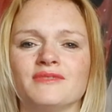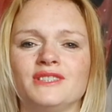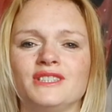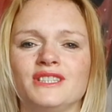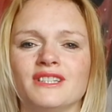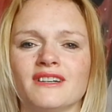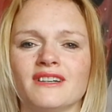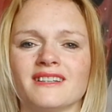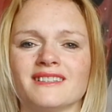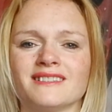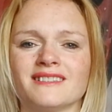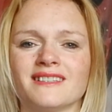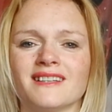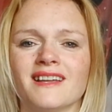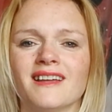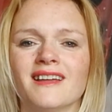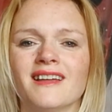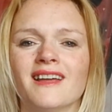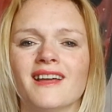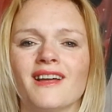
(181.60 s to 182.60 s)
just
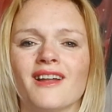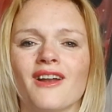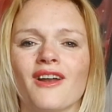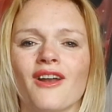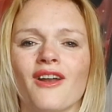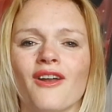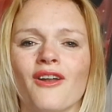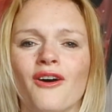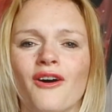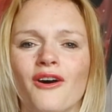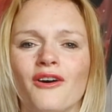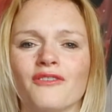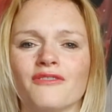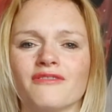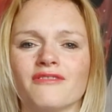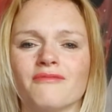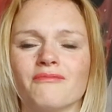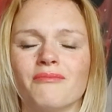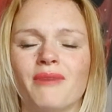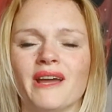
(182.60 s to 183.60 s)

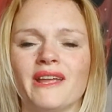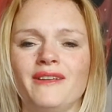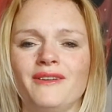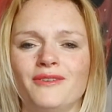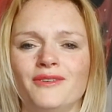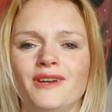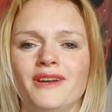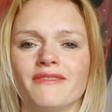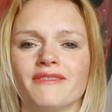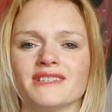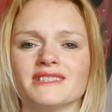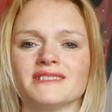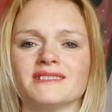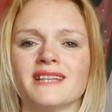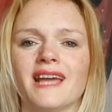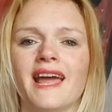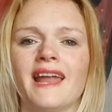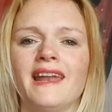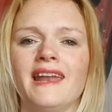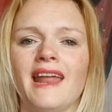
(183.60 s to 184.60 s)
loved by universe,
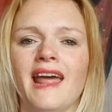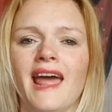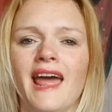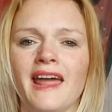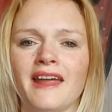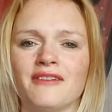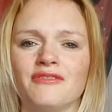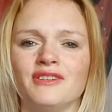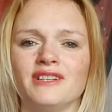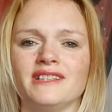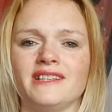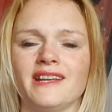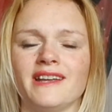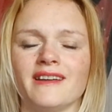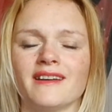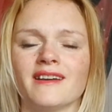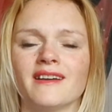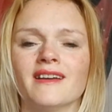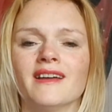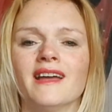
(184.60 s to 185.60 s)
and everything
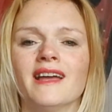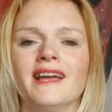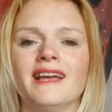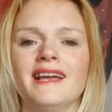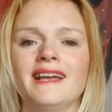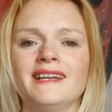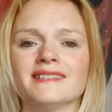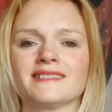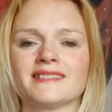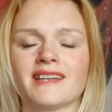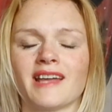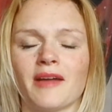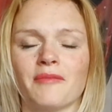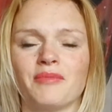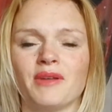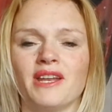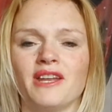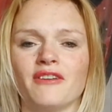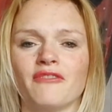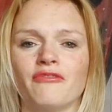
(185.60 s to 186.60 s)
is
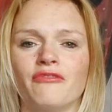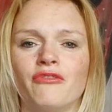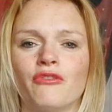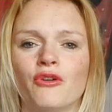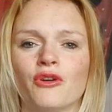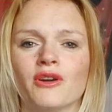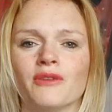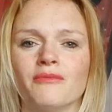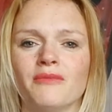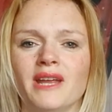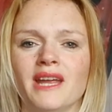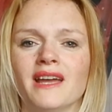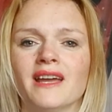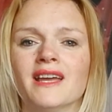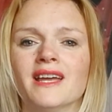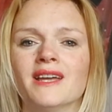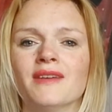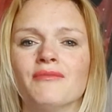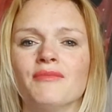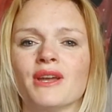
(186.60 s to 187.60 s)
happening for me
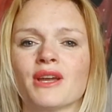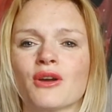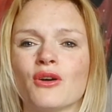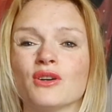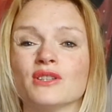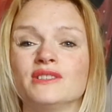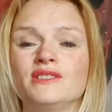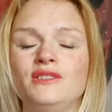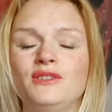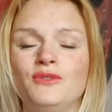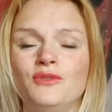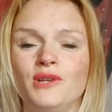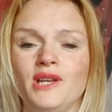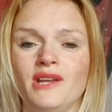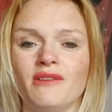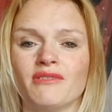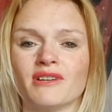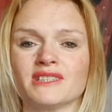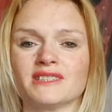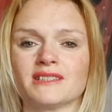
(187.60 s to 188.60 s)
because
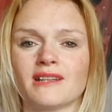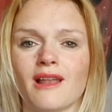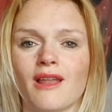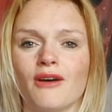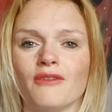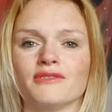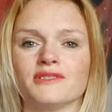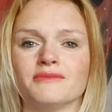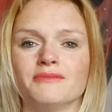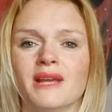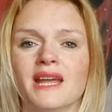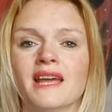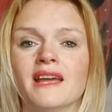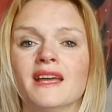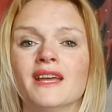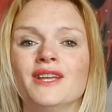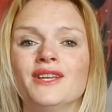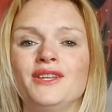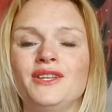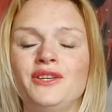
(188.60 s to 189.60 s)
universe loves me.
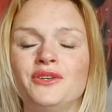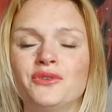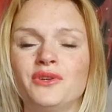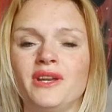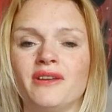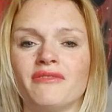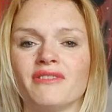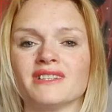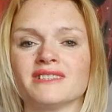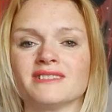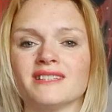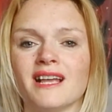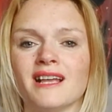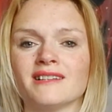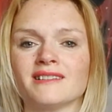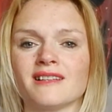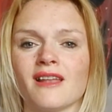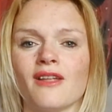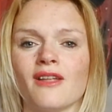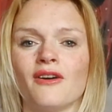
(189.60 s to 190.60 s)
Universe
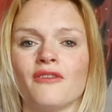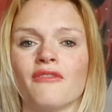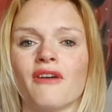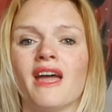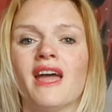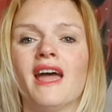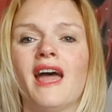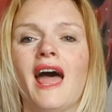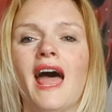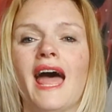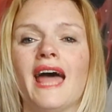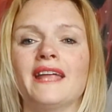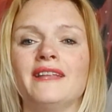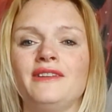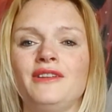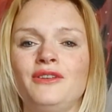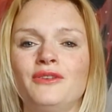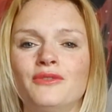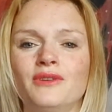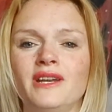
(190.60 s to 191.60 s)
is love,
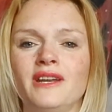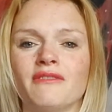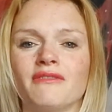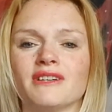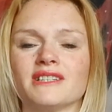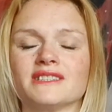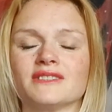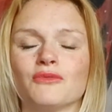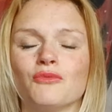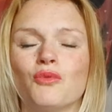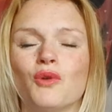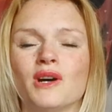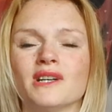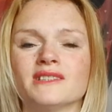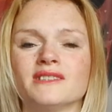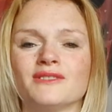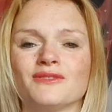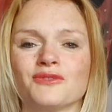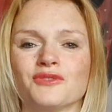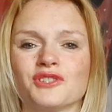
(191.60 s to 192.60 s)
and universe
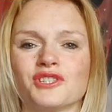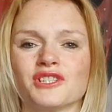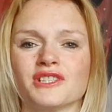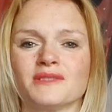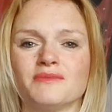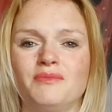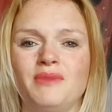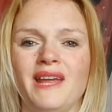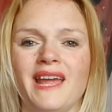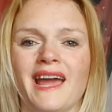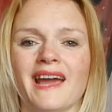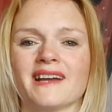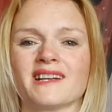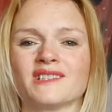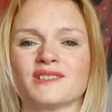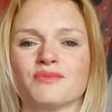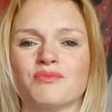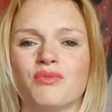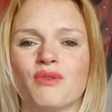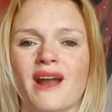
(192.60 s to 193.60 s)
wants to just be
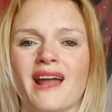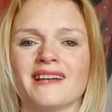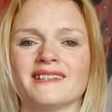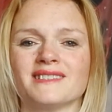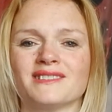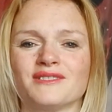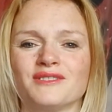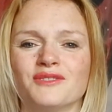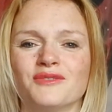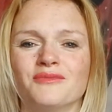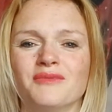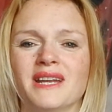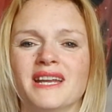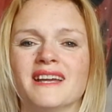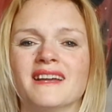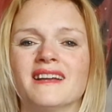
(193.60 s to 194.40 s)
expressed through me.